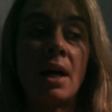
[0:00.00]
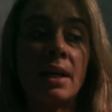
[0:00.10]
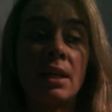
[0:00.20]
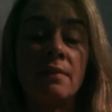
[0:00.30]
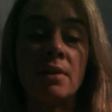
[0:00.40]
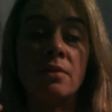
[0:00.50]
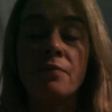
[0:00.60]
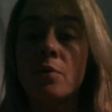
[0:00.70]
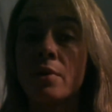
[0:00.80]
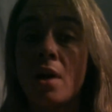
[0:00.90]
I give it
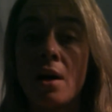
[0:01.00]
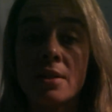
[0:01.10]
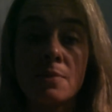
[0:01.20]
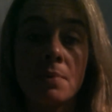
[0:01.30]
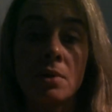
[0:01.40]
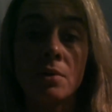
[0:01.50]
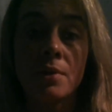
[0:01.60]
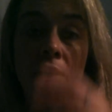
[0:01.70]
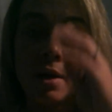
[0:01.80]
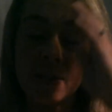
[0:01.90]
for the hospital.
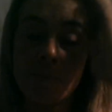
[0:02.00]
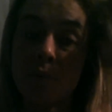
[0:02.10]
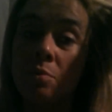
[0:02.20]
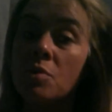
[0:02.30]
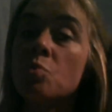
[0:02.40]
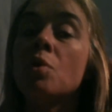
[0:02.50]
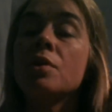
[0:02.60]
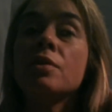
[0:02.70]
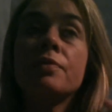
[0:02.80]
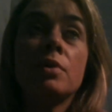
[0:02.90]
The hospital was
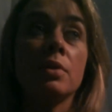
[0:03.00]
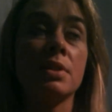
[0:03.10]
wonderful.